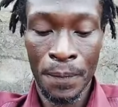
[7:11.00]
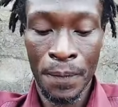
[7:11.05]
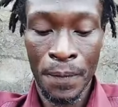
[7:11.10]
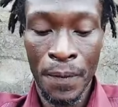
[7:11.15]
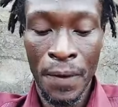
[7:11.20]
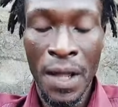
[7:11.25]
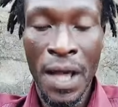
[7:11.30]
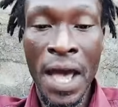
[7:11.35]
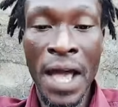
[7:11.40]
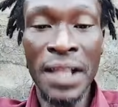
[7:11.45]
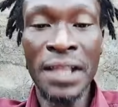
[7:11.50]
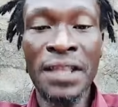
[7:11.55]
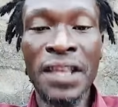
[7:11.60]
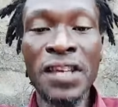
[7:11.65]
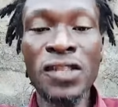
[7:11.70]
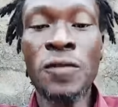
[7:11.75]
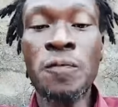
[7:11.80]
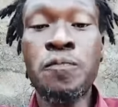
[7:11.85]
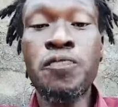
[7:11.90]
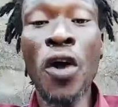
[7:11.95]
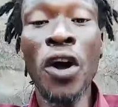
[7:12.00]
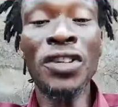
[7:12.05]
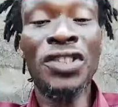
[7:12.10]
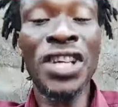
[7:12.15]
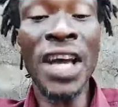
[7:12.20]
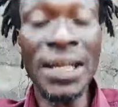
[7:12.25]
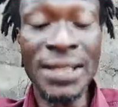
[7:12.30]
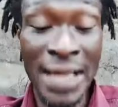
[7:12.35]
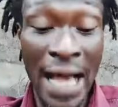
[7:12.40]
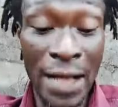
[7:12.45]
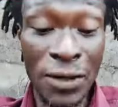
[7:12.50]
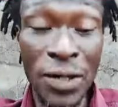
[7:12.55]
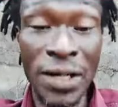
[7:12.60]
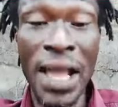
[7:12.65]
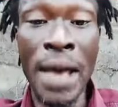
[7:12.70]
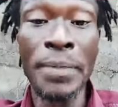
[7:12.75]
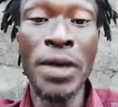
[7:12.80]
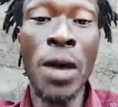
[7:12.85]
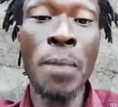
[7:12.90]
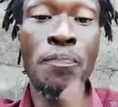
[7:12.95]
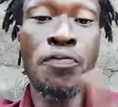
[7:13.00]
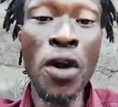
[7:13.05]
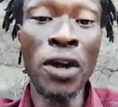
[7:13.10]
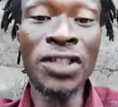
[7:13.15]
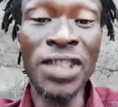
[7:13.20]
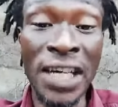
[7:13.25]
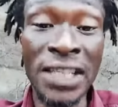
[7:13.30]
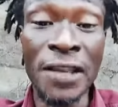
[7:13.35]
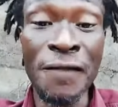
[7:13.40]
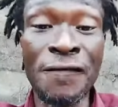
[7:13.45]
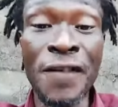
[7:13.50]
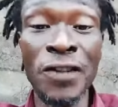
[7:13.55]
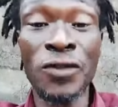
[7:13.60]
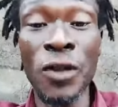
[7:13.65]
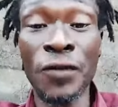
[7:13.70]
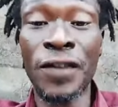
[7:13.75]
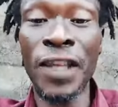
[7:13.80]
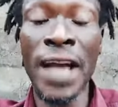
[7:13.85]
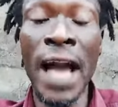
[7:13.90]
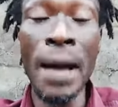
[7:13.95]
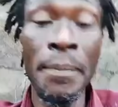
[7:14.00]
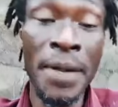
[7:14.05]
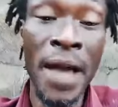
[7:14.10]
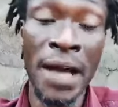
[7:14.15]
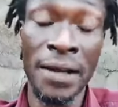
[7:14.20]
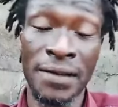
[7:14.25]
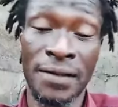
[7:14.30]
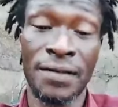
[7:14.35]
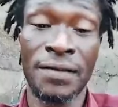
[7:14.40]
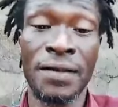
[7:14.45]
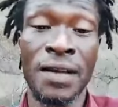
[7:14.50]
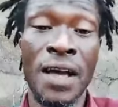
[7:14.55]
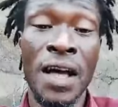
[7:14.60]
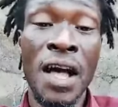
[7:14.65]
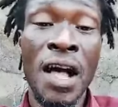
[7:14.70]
And this project actually be a project, The Face of the Gambians.